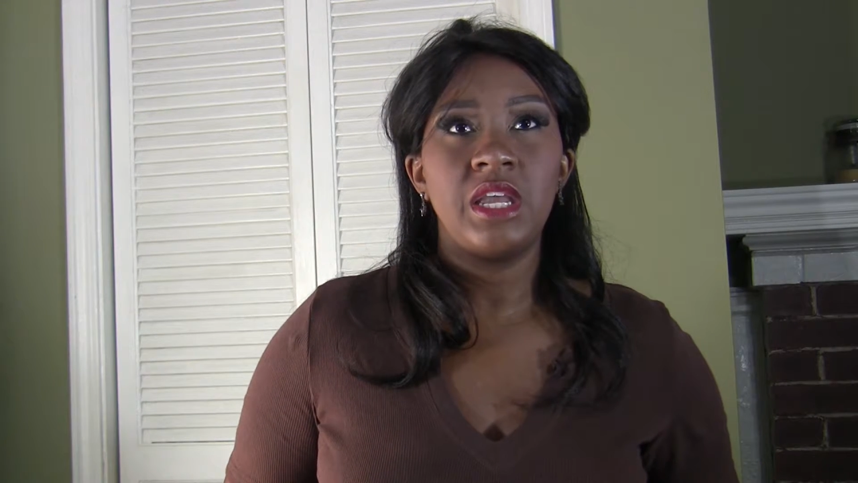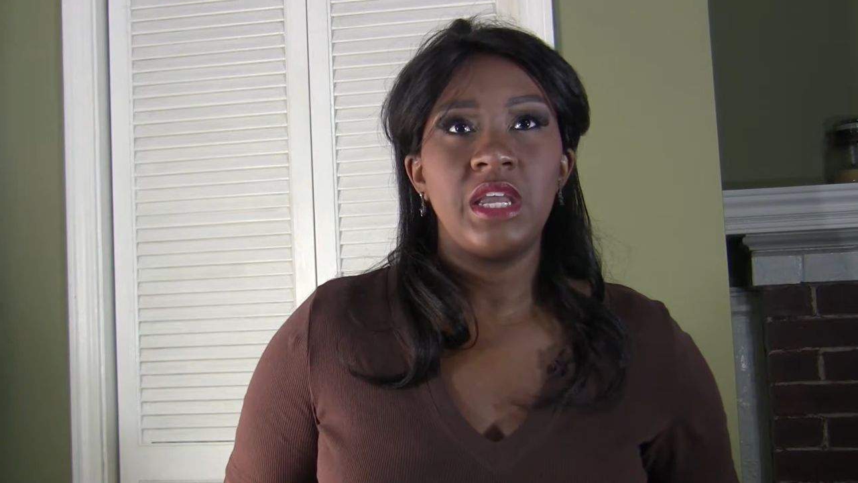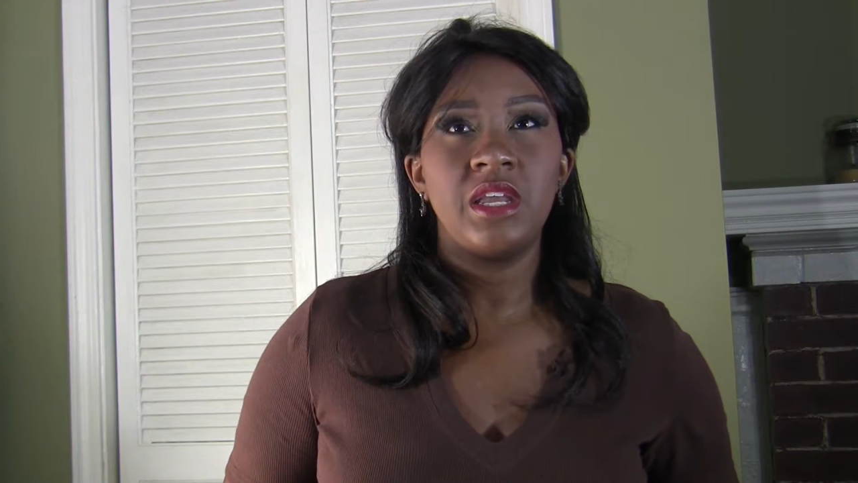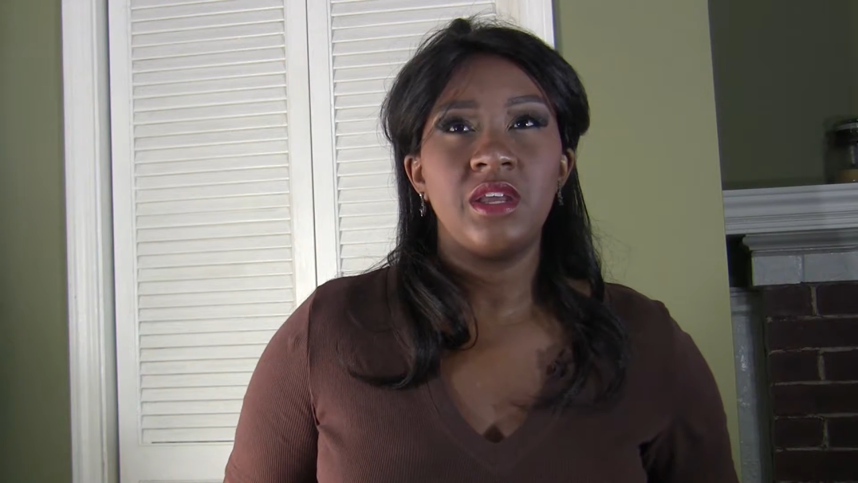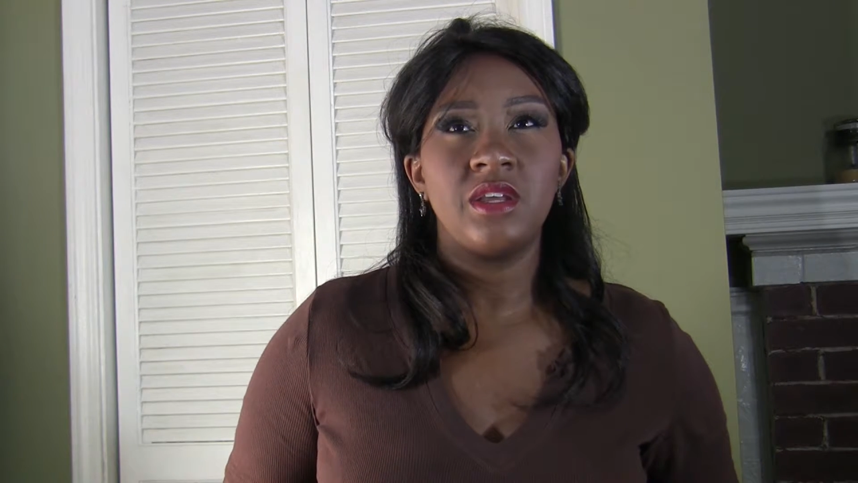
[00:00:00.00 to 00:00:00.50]

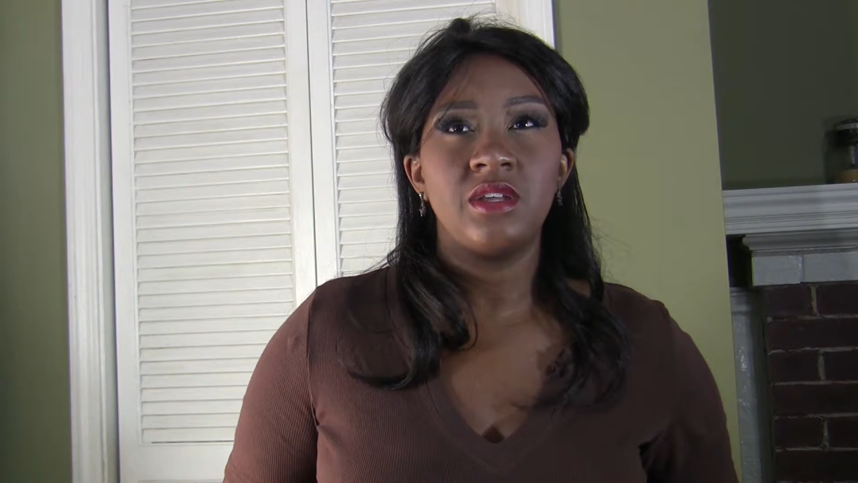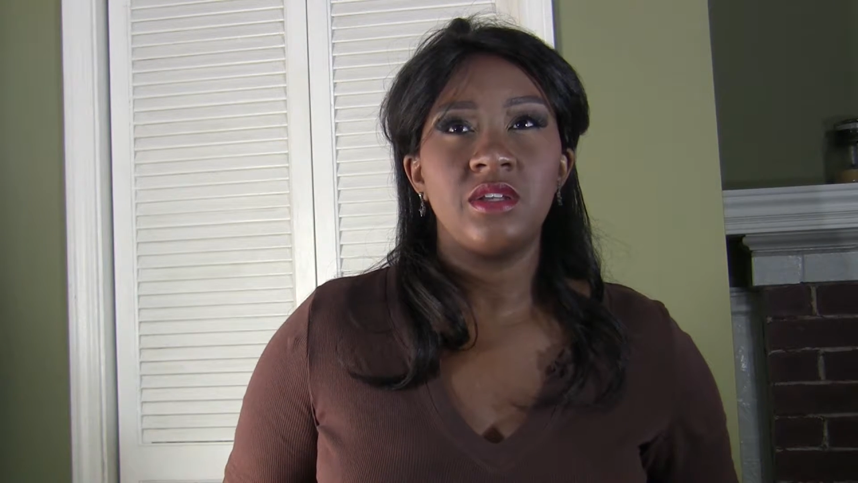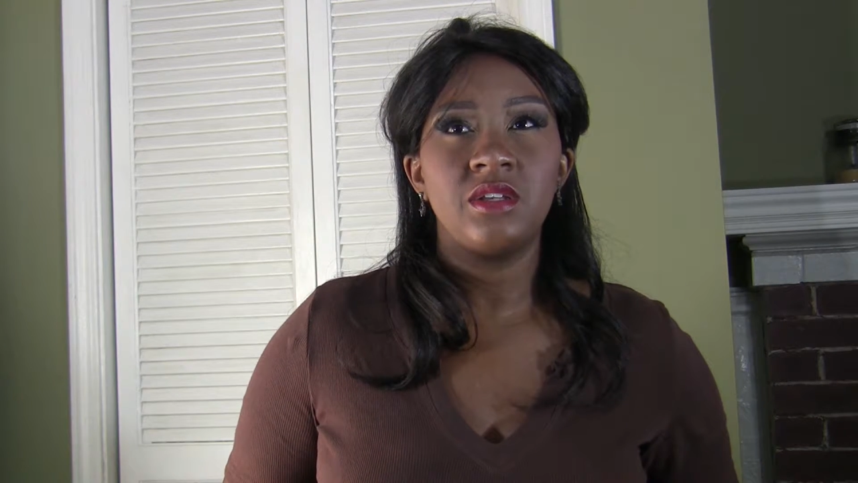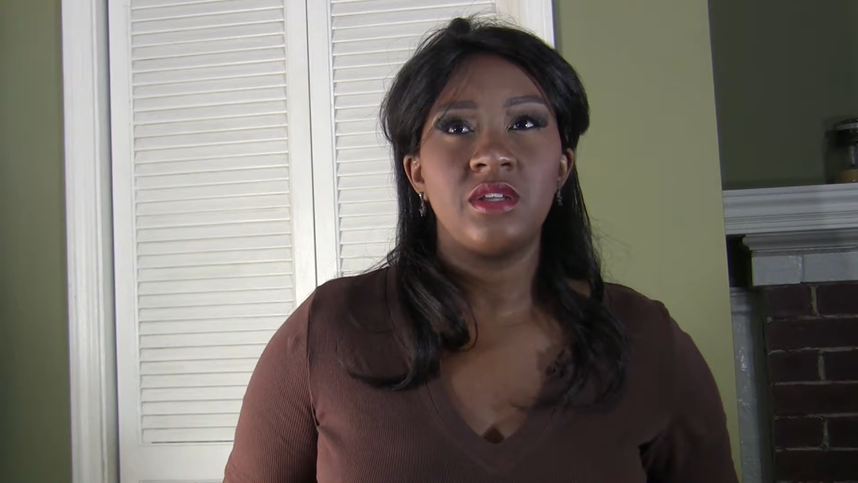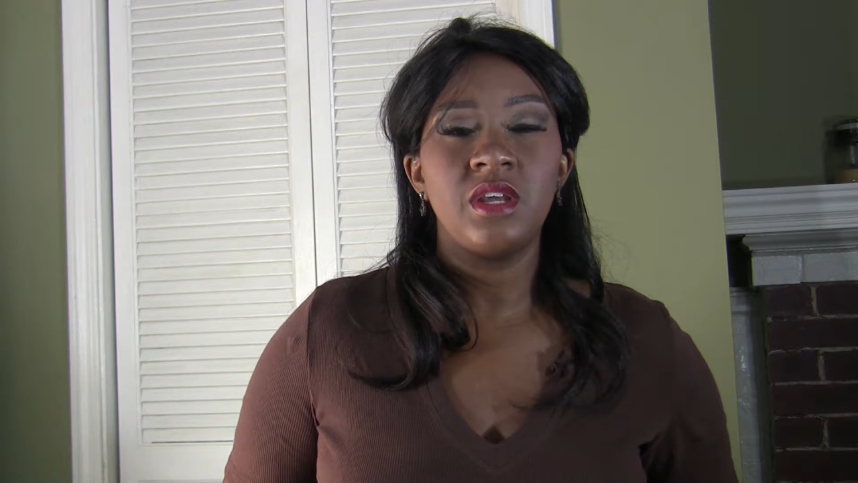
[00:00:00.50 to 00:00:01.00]

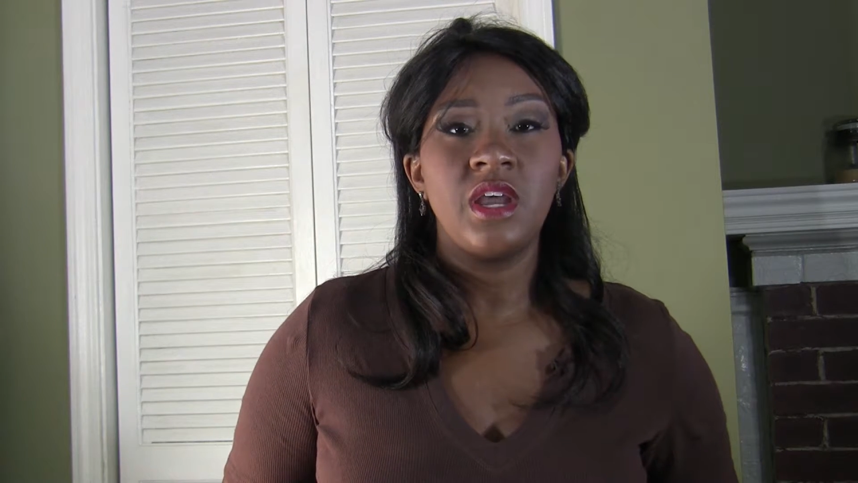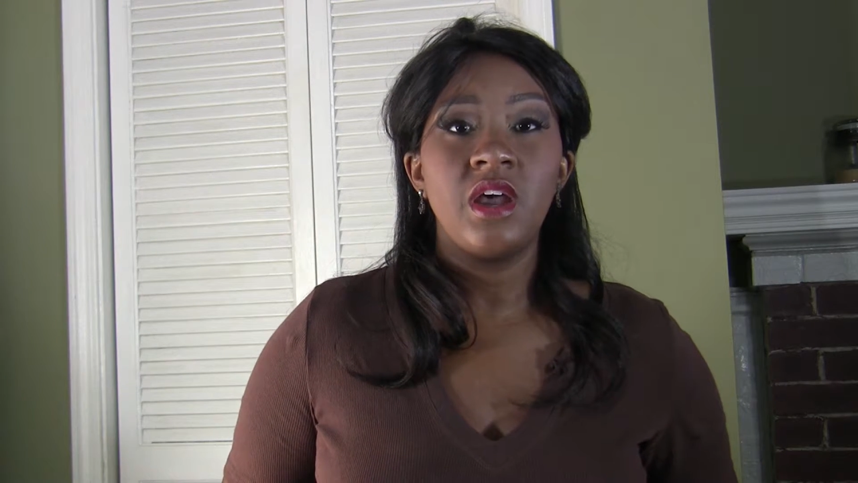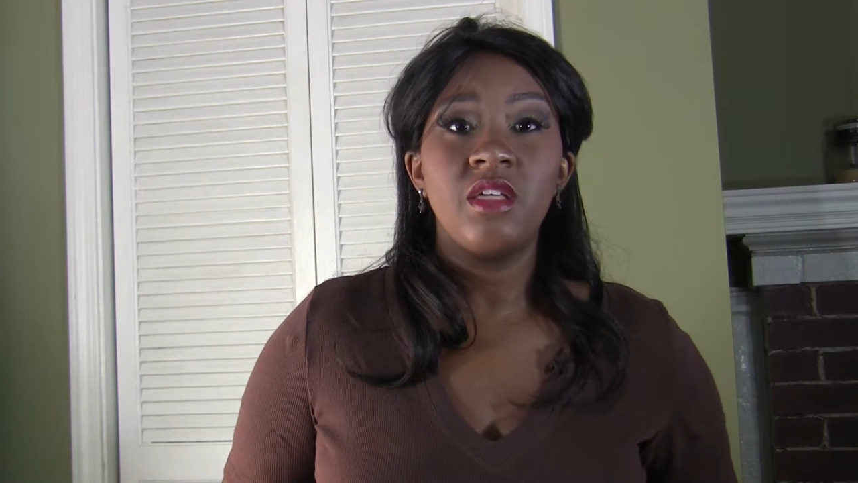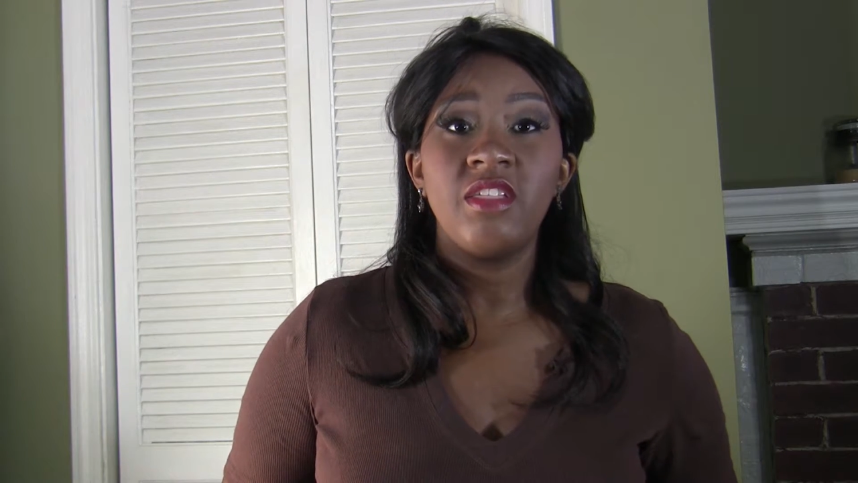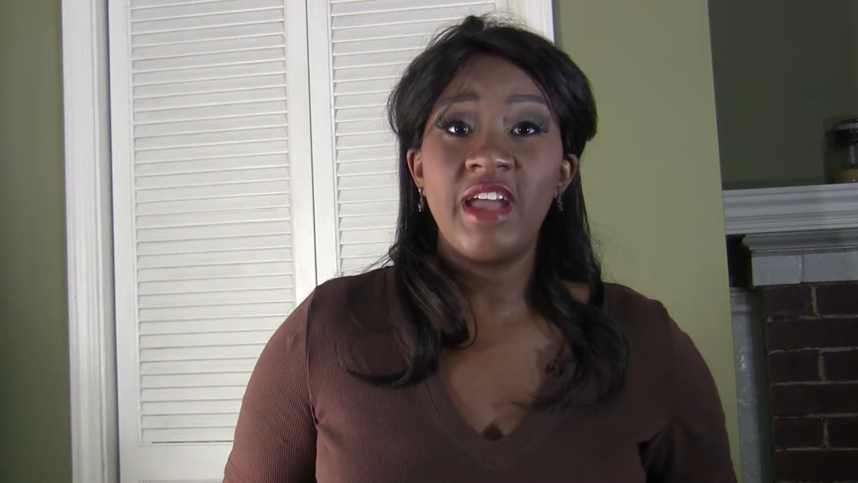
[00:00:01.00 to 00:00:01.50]
And
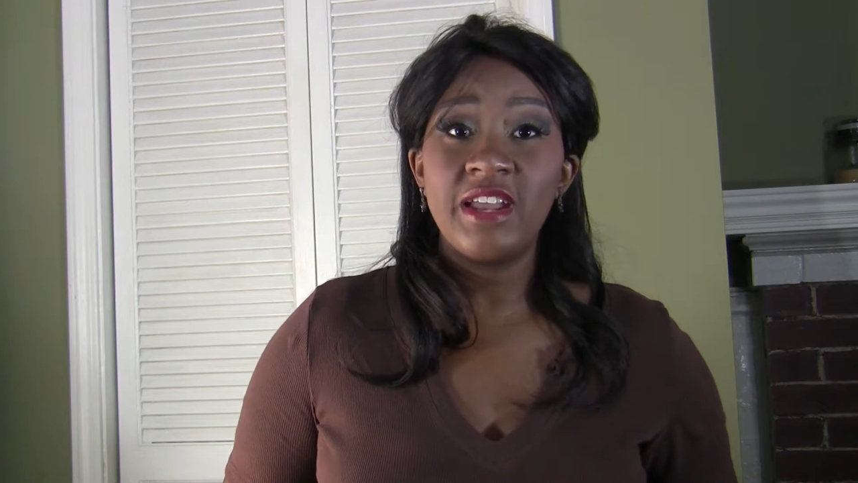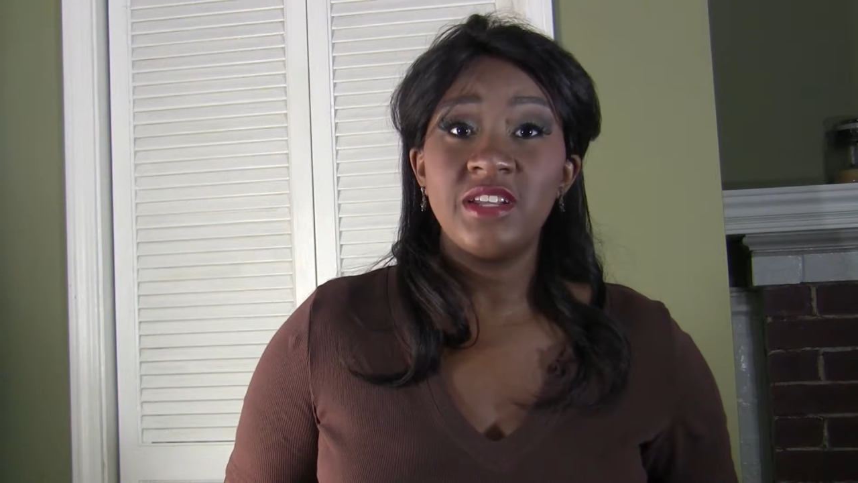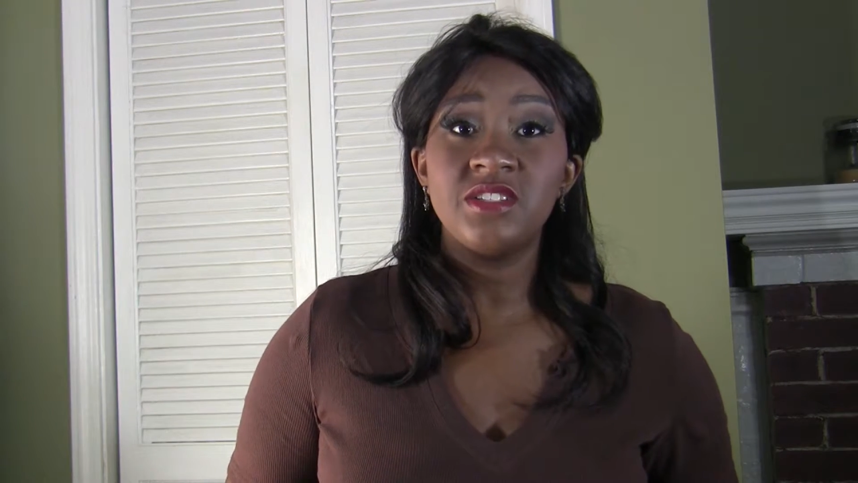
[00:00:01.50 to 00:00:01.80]
that